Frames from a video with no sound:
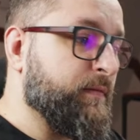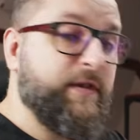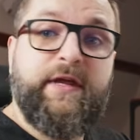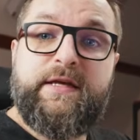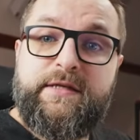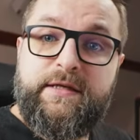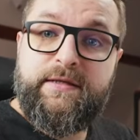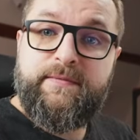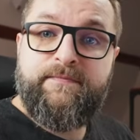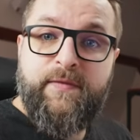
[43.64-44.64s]
that's
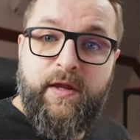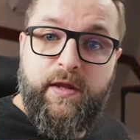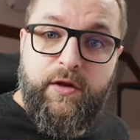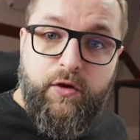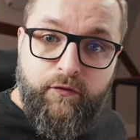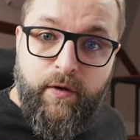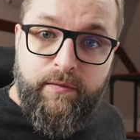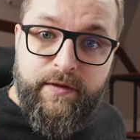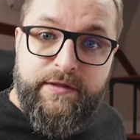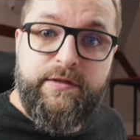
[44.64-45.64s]
it. Your
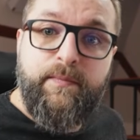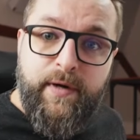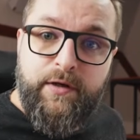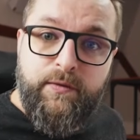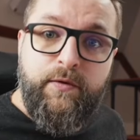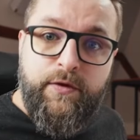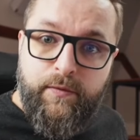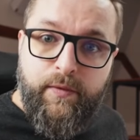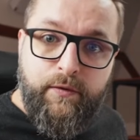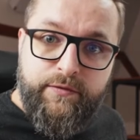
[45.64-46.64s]
phone is paired with
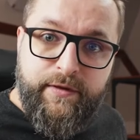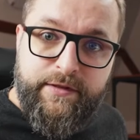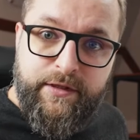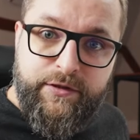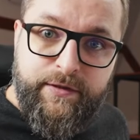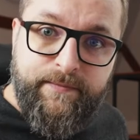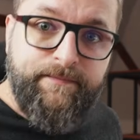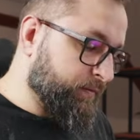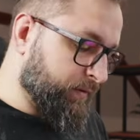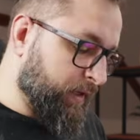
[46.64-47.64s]
your browser extension.
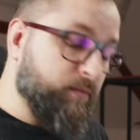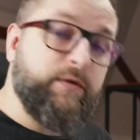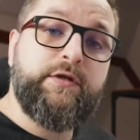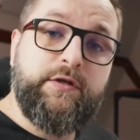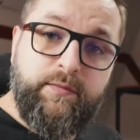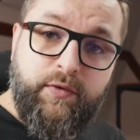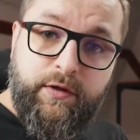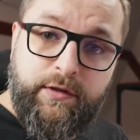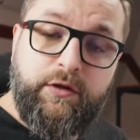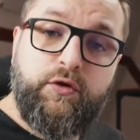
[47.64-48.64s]
Now this is
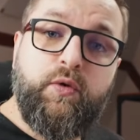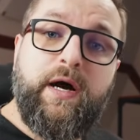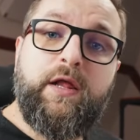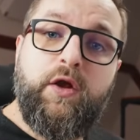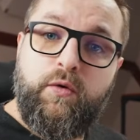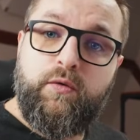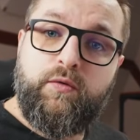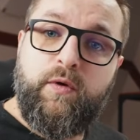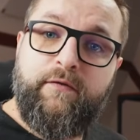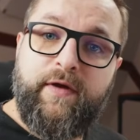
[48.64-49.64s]
important to allow
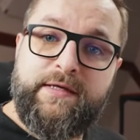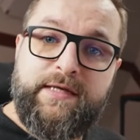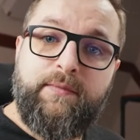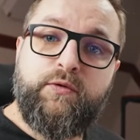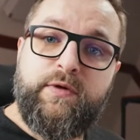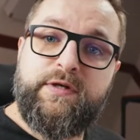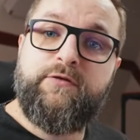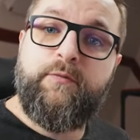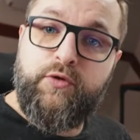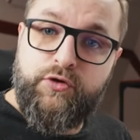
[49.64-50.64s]
2FAS app to
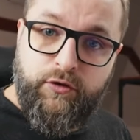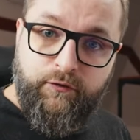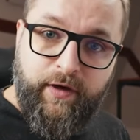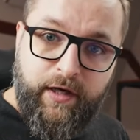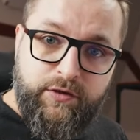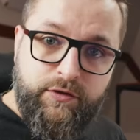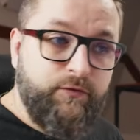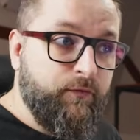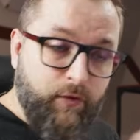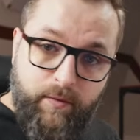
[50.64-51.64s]
receive push
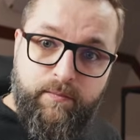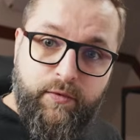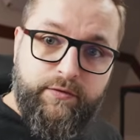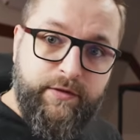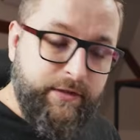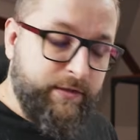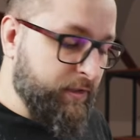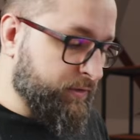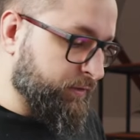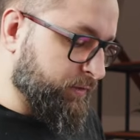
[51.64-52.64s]
notifications from browser
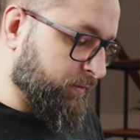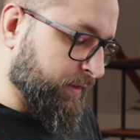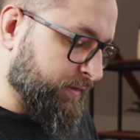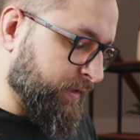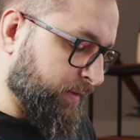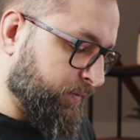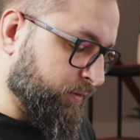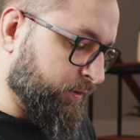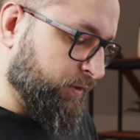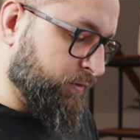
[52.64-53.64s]
extension. So let's tap
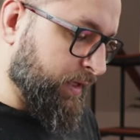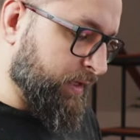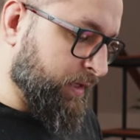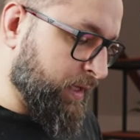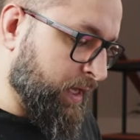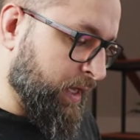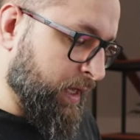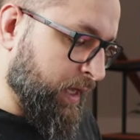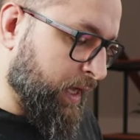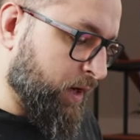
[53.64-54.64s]
Continue and
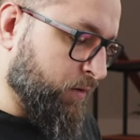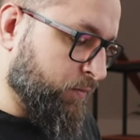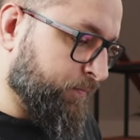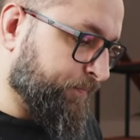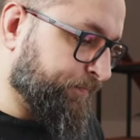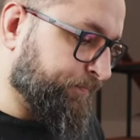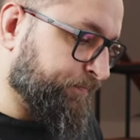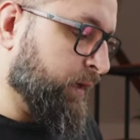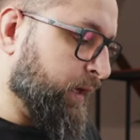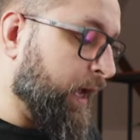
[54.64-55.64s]
Allow.
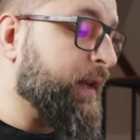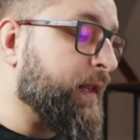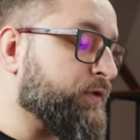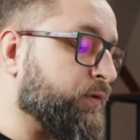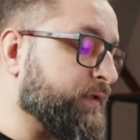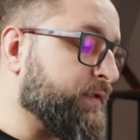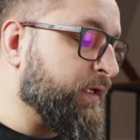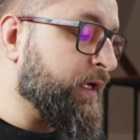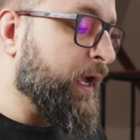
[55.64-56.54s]
And as you can see,